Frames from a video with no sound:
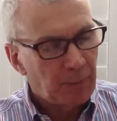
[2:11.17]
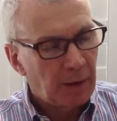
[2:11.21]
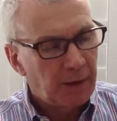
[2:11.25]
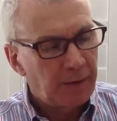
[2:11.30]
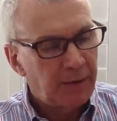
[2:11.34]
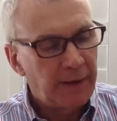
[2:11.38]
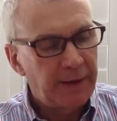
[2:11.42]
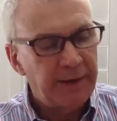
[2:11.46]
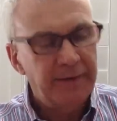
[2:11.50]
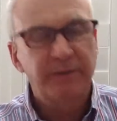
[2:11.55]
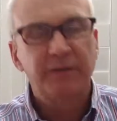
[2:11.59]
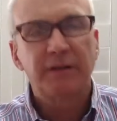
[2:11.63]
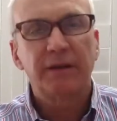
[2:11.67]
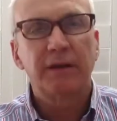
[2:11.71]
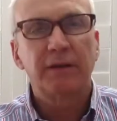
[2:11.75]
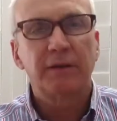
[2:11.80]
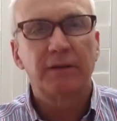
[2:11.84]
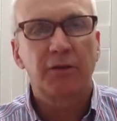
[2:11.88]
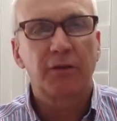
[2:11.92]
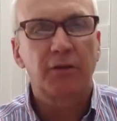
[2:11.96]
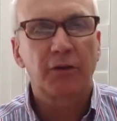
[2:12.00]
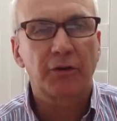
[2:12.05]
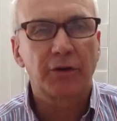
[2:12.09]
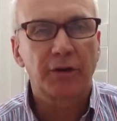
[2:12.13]

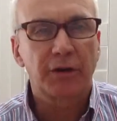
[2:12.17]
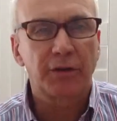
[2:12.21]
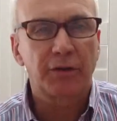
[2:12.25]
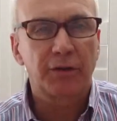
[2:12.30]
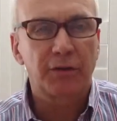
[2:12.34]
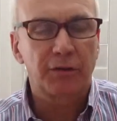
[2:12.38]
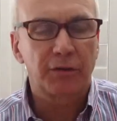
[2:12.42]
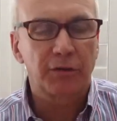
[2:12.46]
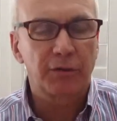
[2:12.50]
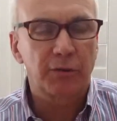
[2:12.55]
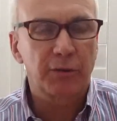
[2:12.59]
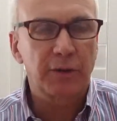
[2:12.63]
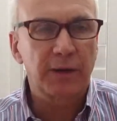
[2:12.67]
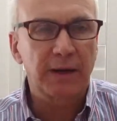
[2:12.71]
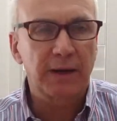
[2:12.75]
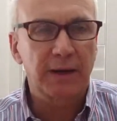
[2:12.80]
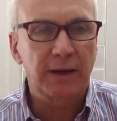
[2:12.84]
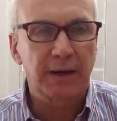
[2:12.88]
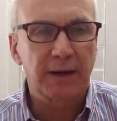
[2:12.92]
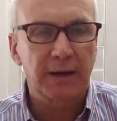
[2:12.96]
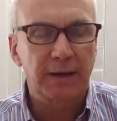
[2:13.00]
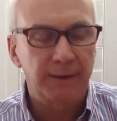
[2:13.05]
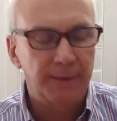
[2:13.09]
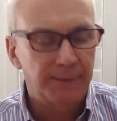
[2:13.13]

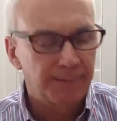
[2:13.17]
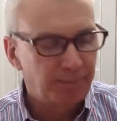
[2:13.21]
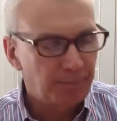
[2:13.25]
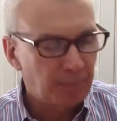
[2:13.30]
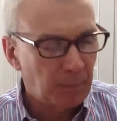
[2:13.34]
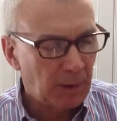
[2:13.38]
1933,